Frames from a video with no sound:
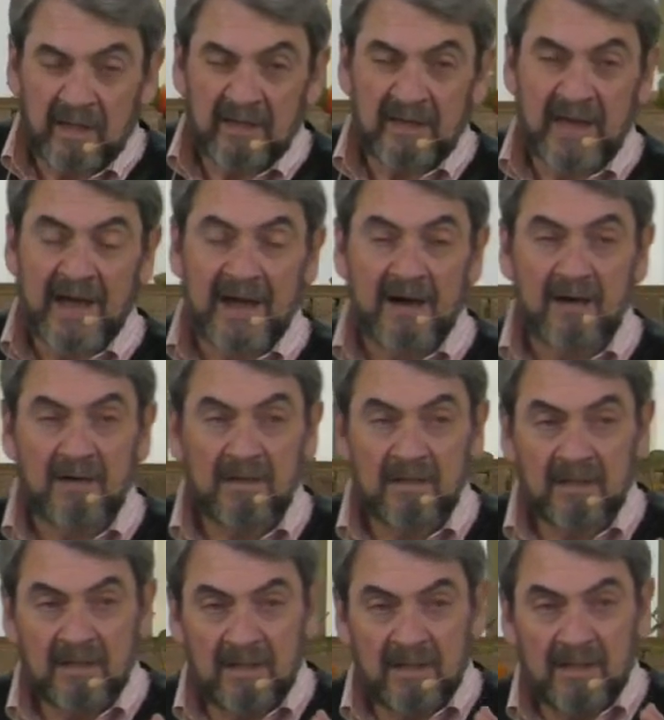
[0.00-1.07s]

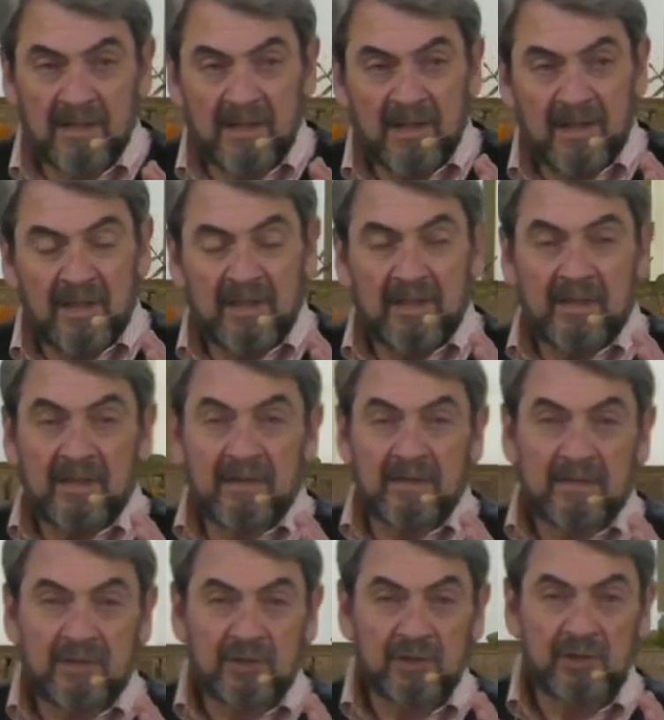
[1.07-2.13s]
Now,
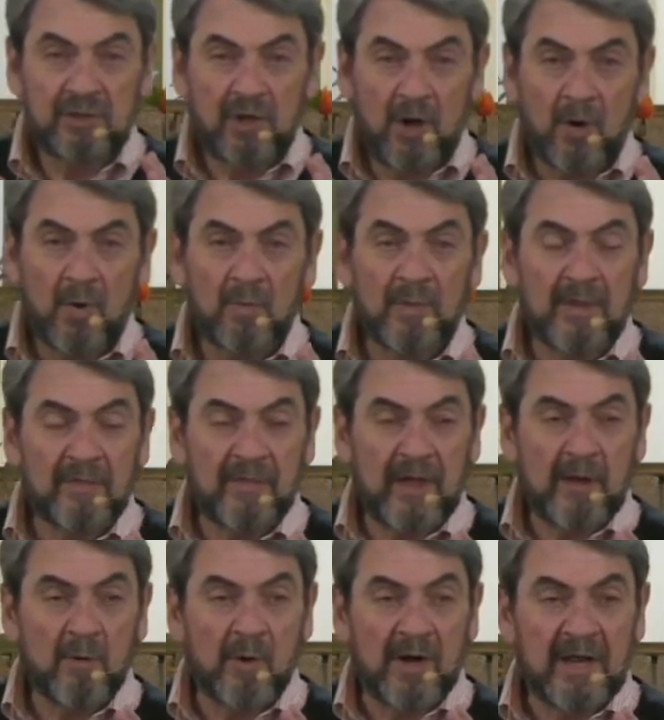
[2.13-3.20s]
to show that
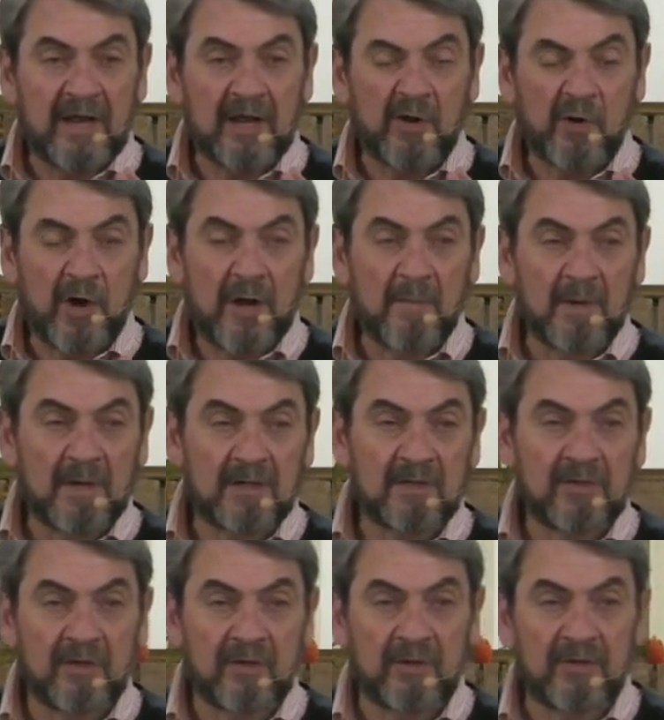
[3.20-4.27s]
they were in
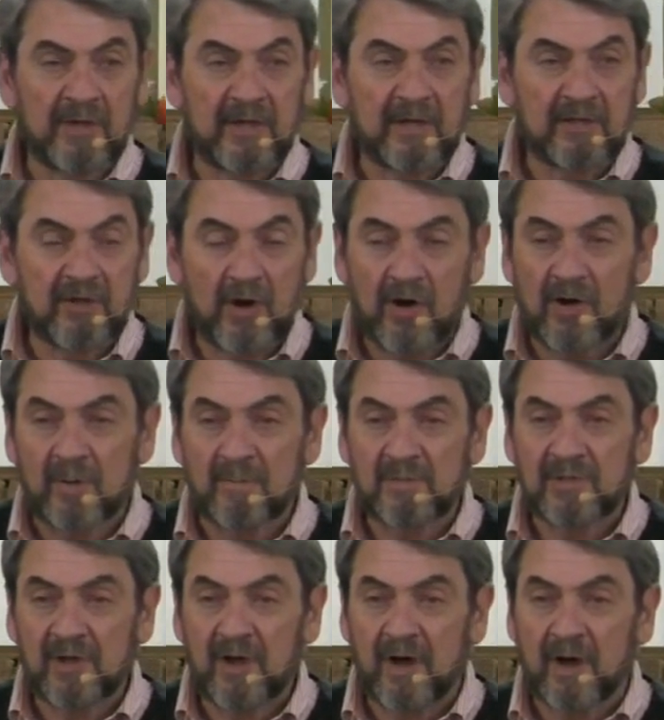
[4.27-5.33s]
agreement to the
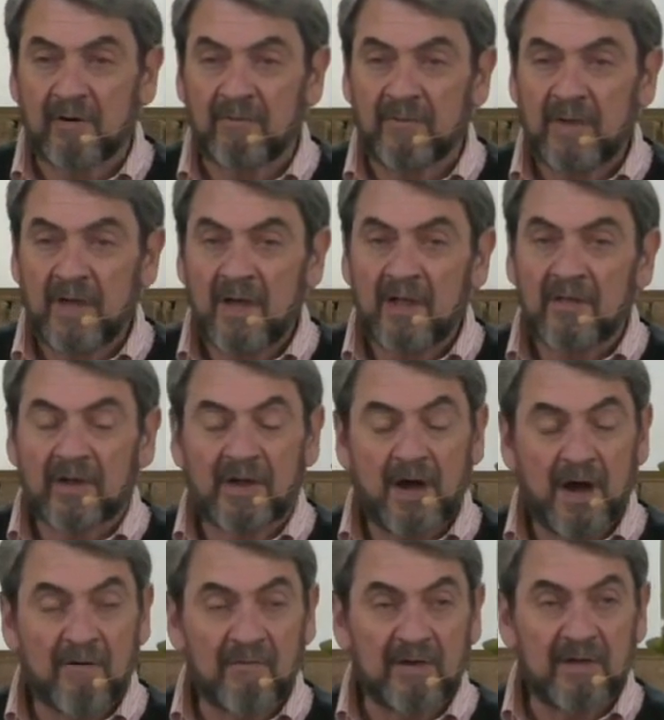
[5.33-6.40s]
terms of the
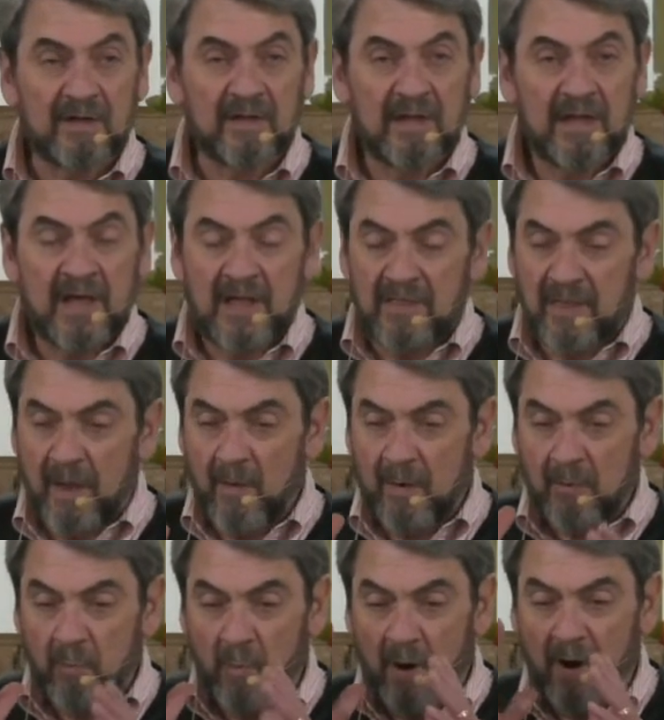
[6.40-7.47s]
covenant, they
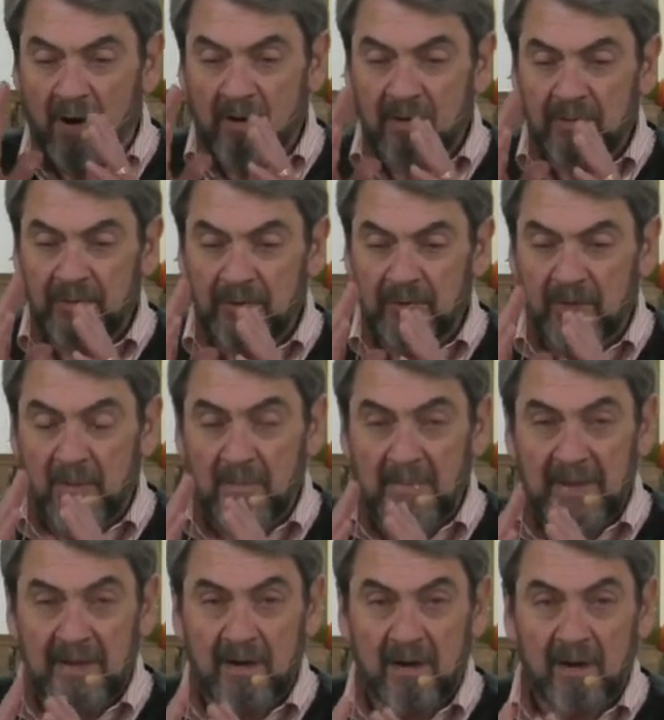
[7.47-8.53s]
would walk through the
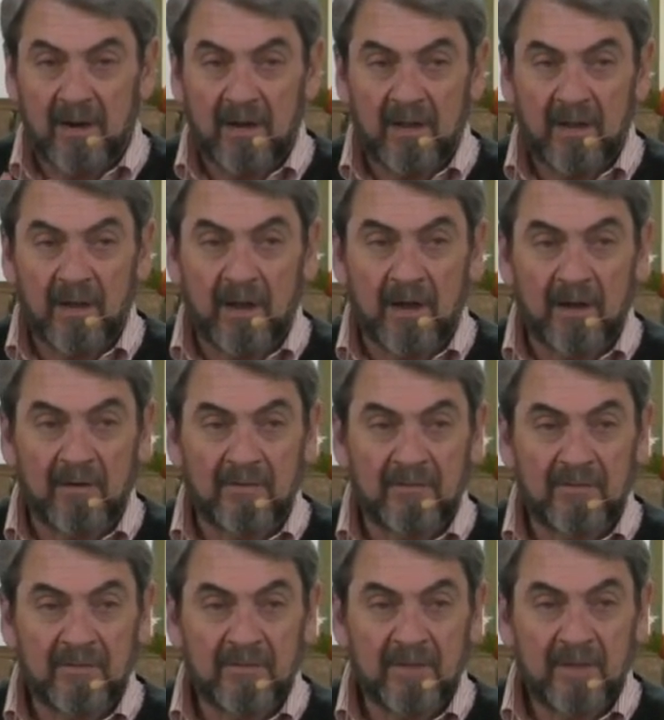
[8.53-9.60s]
middle
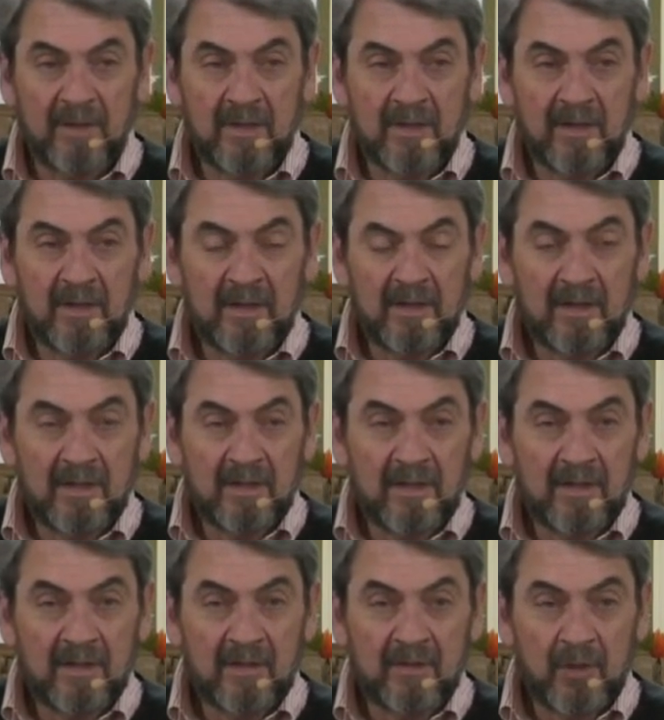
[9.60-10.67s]
of
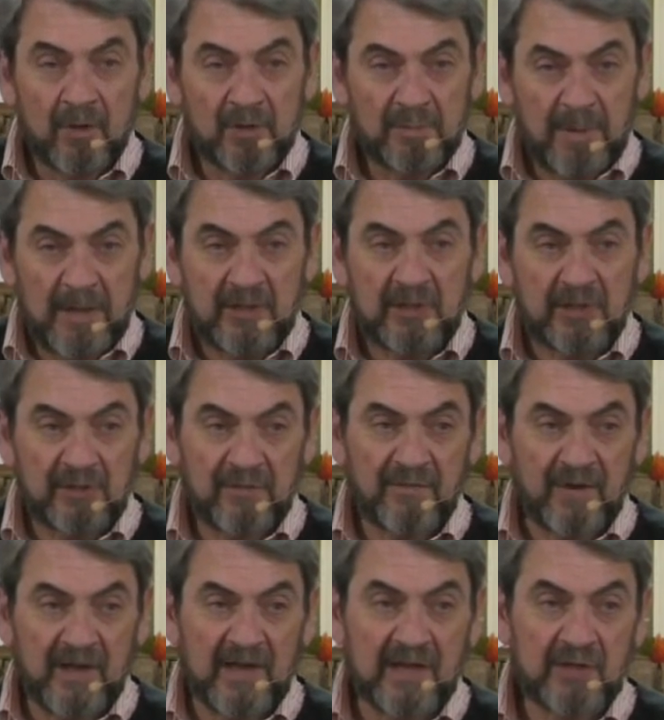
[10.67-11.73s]
those pieces of
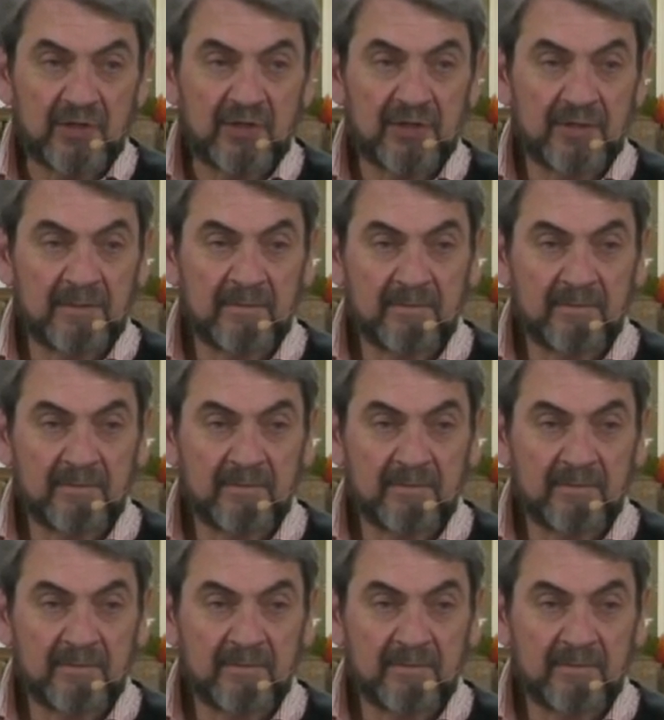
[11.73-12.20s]
flesh,